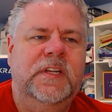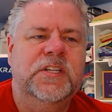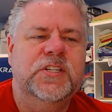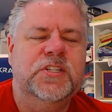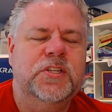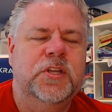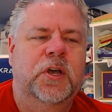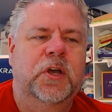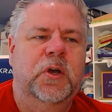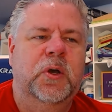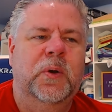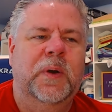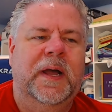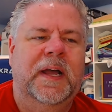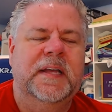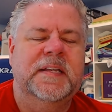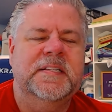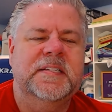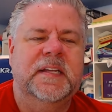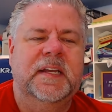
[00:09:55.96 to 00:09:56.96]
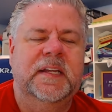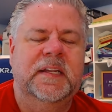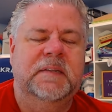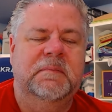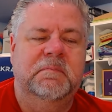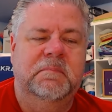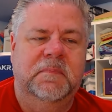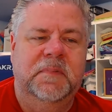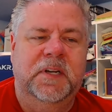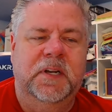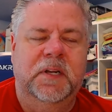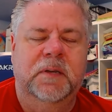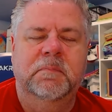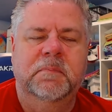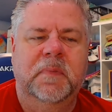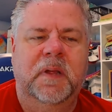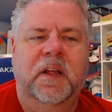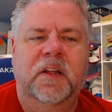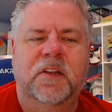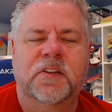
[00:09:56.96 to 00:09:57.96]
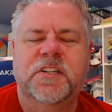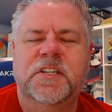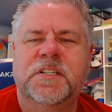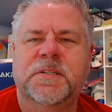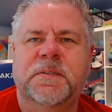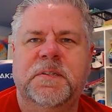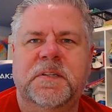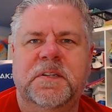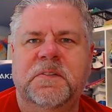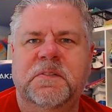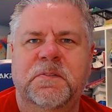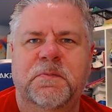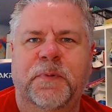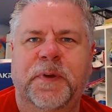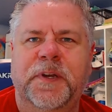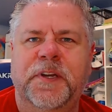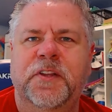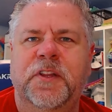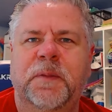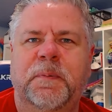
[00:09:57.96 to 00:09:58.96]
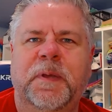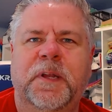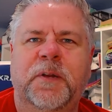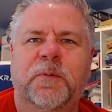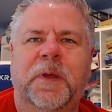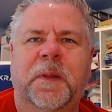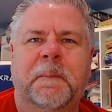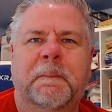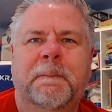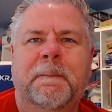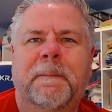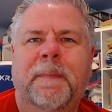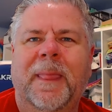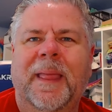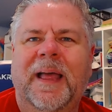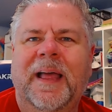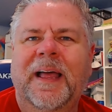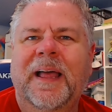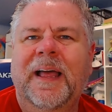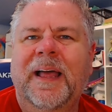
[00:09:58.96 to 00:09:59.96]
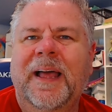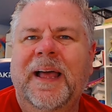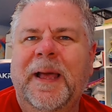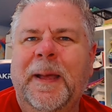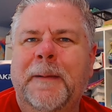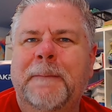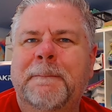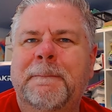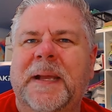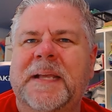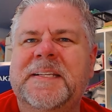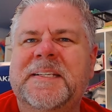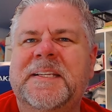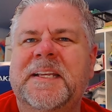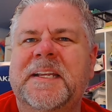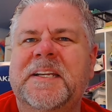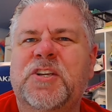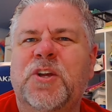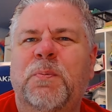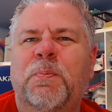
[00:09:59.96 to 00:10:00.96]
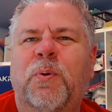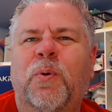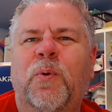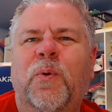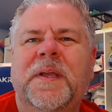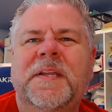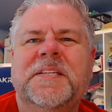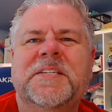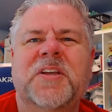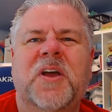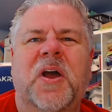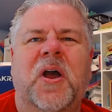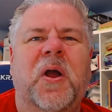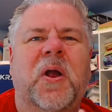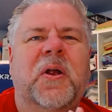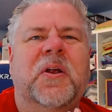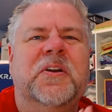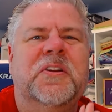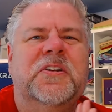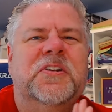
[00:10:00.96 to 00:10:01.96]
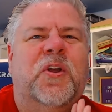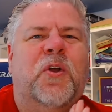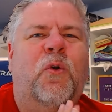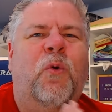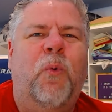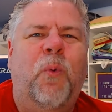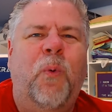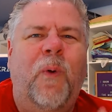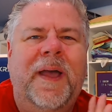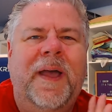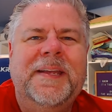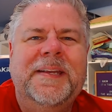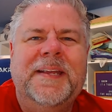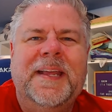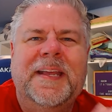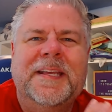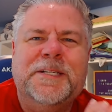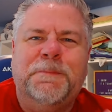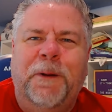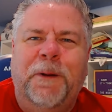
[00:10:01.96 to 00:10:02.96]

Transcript: So I said, you know, I'll just redo the pinwheel. My center points aren't quite as